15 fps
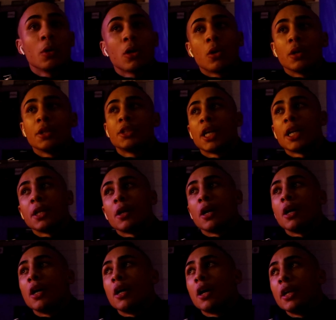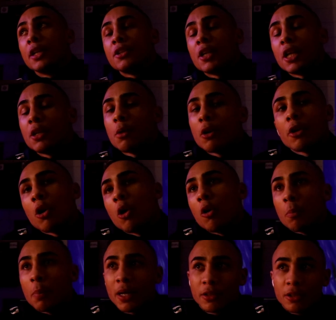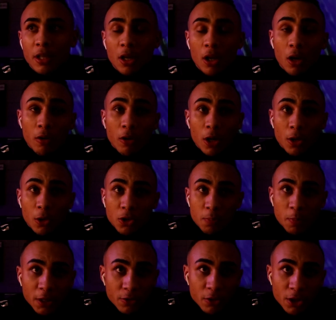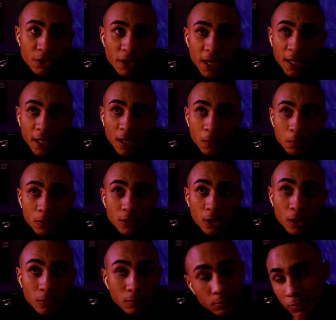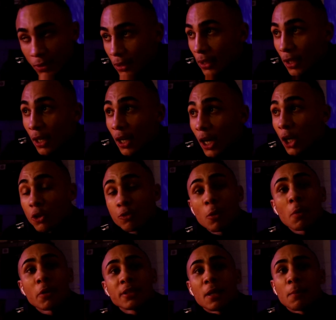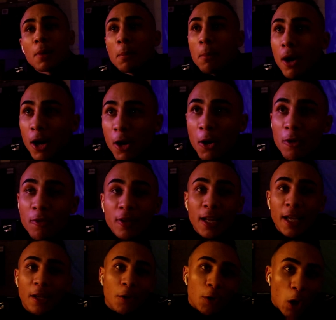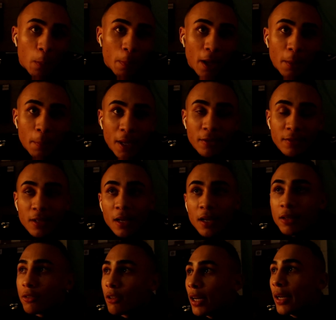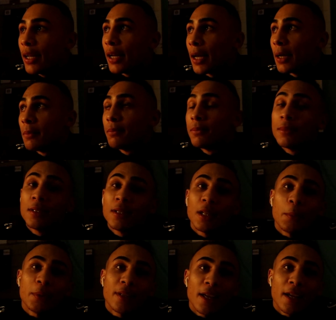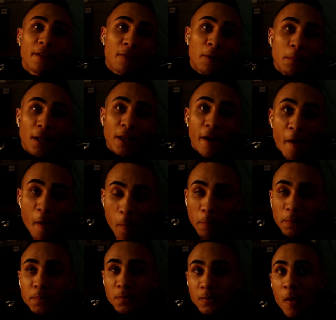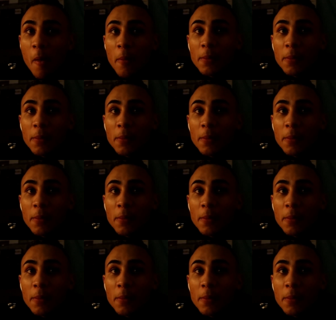No. We go in January. Go back to Colorado Springs for a training camp. So I just rubber stamp my mark over there. He'll know about me after that training camp. Let me take it from there.